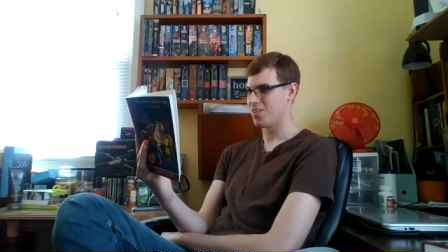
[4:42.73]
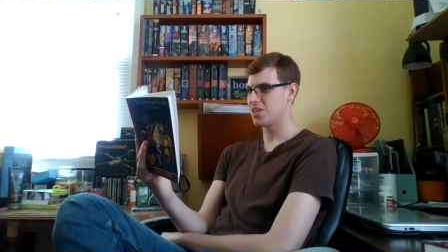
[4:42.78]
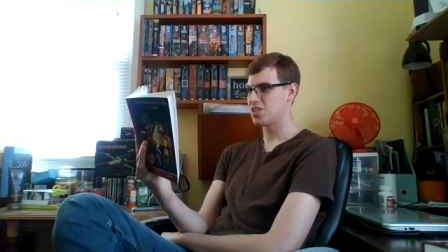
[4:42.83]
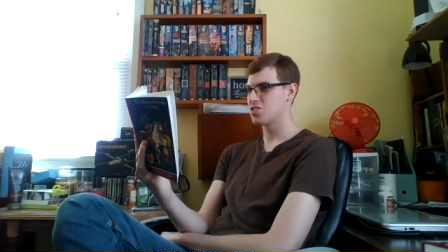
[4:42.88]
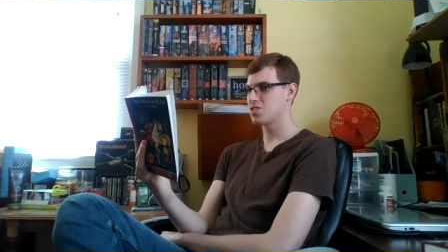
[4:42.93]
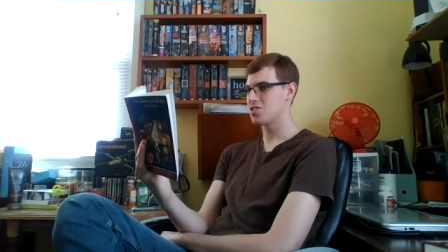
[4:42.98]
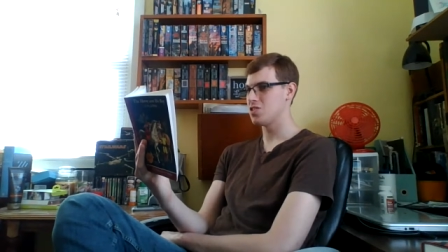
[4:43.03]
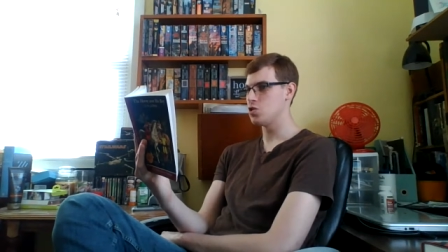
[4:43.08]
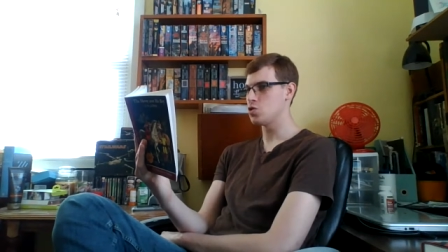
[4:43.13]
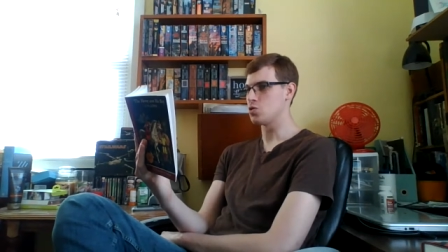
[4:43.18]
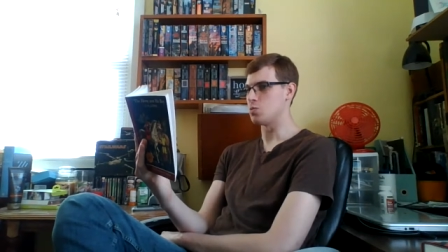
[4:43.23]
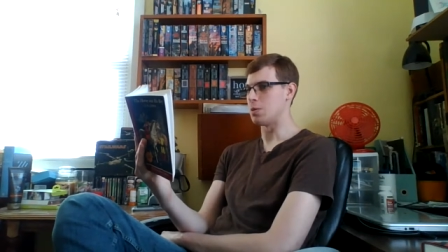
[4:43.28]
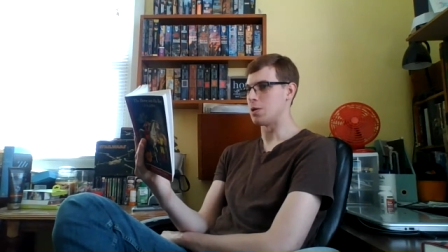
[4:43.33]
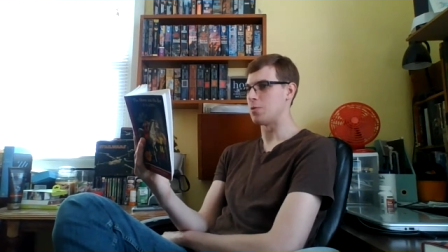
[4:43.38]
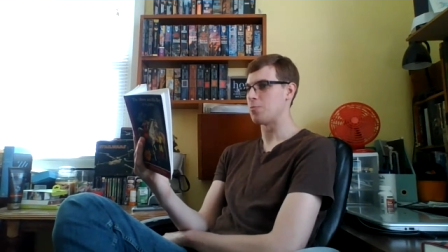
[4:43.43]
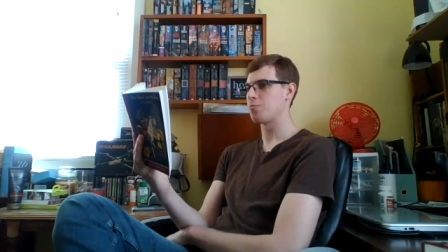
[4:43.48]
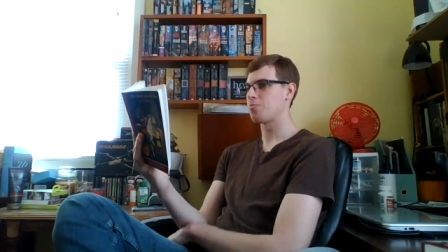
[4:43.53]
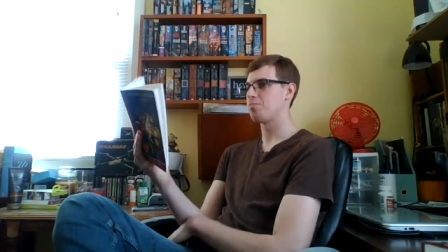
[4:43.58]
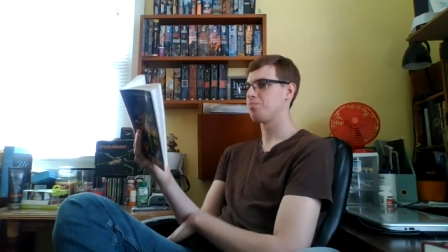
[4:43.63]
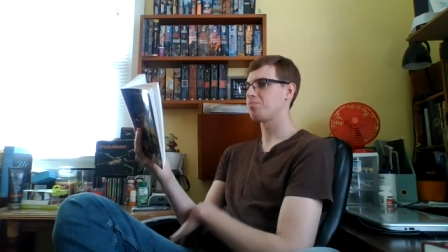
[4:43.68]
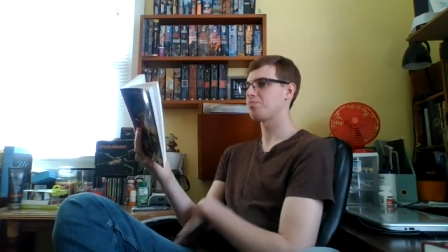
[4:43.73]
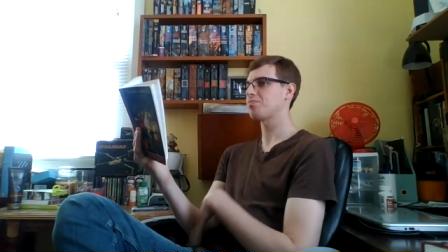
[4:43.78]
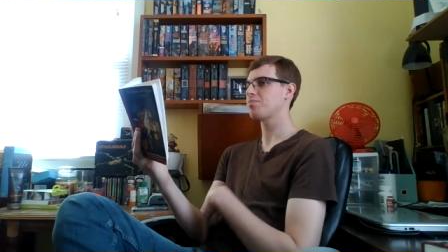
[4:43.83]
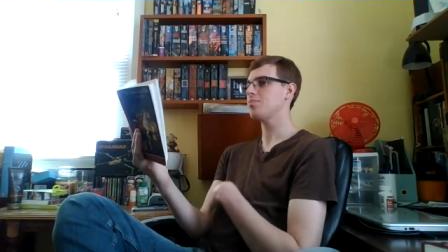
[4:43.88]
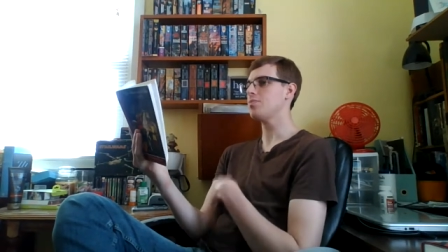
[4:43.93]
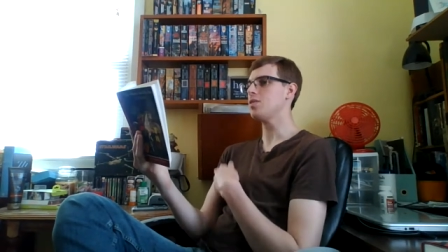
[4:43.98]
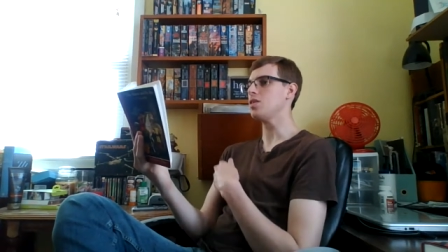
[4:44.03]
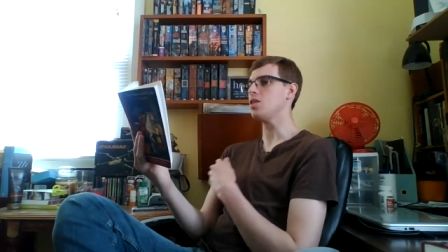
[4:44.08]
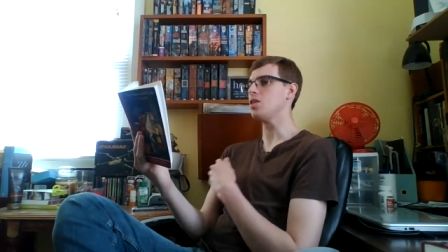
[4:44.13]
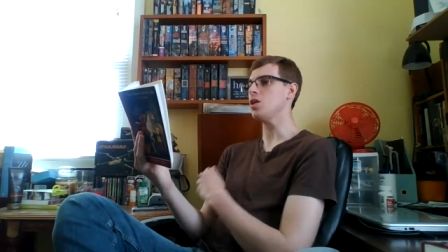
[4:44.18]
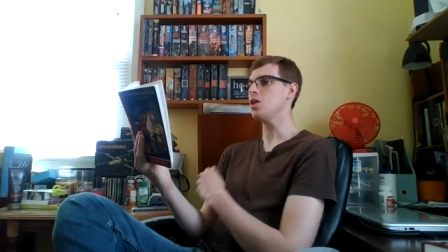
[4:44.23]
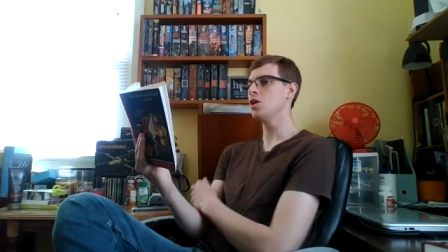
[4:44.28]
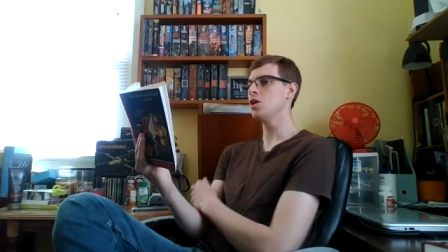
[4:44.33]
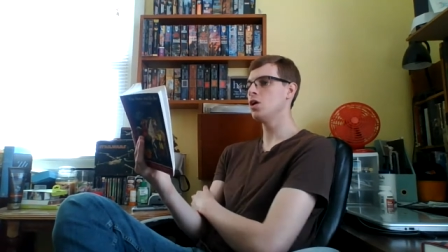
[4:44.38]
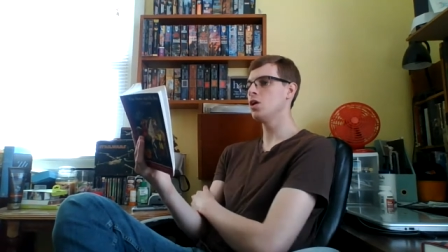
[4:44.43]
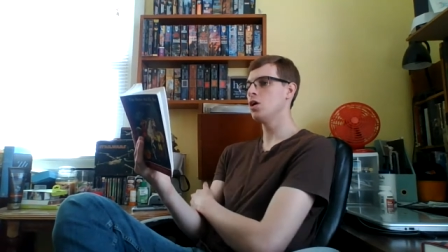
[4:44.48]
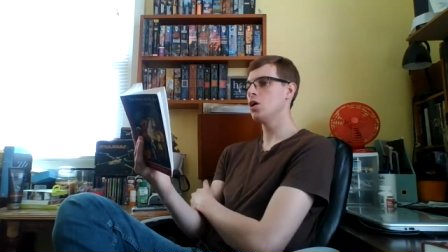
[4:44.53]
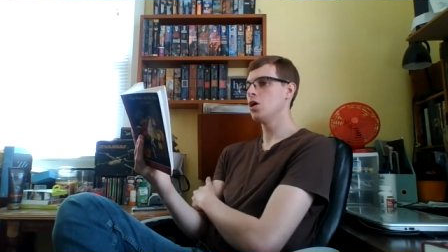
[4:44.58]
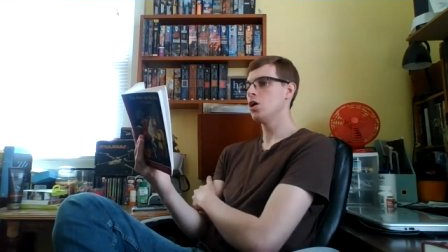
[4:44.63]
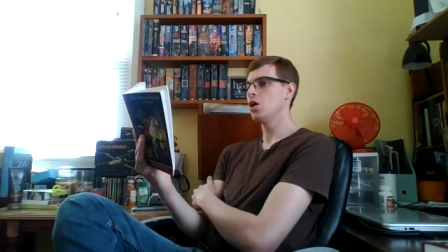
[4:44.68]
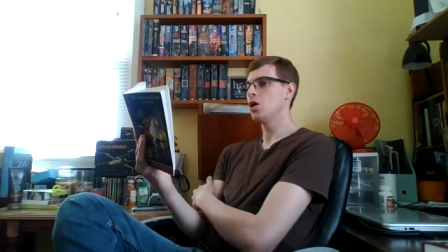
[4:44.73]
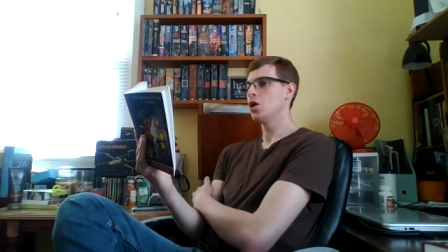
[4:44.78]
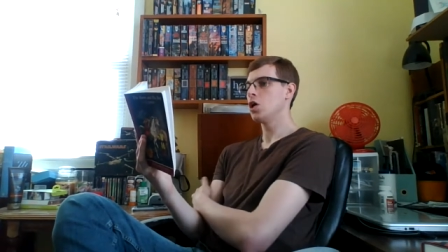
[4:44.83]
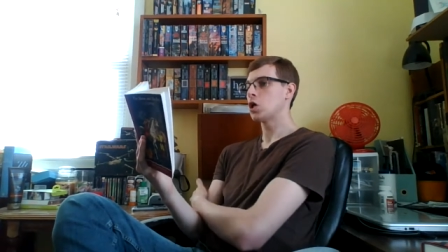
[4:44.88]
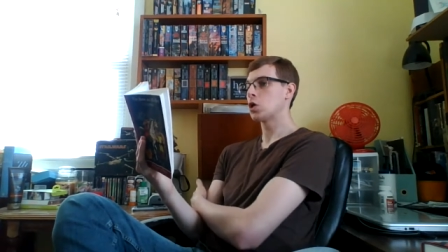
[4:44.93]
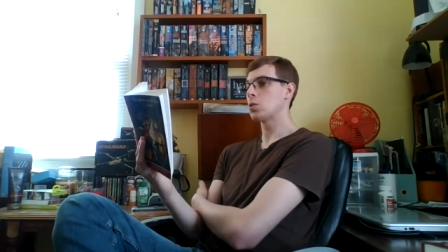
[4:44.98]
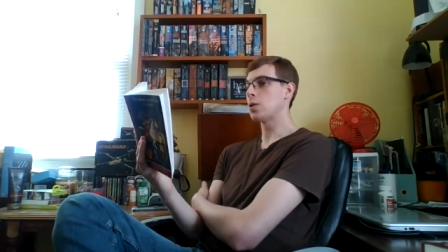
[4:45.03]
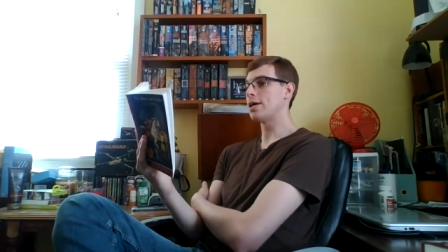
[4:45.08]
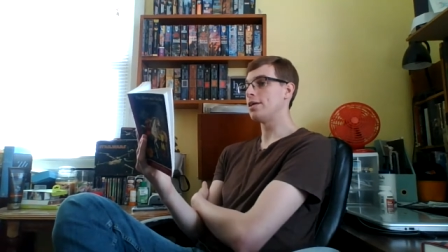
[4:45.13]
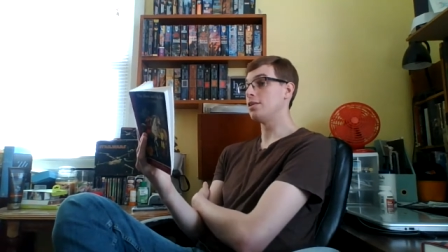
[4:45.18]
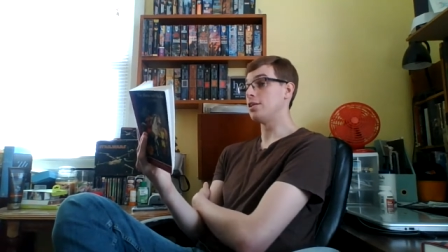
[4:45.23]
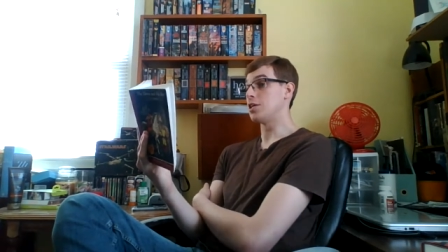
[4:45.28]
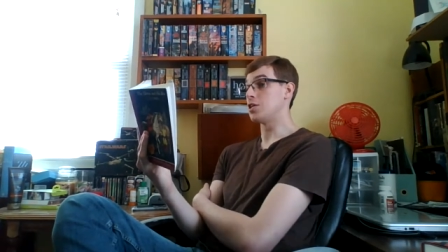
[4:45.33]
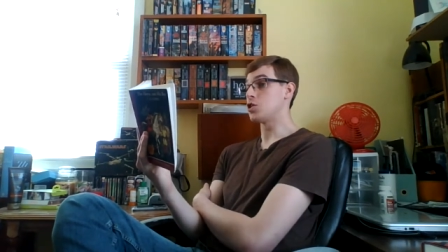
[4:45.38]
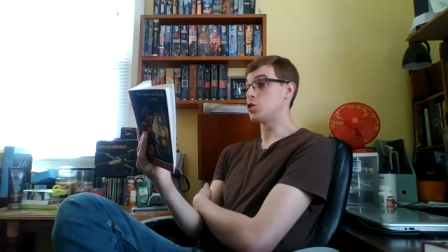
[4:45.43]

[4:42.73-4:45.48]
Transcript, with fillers: excuse me. Greatly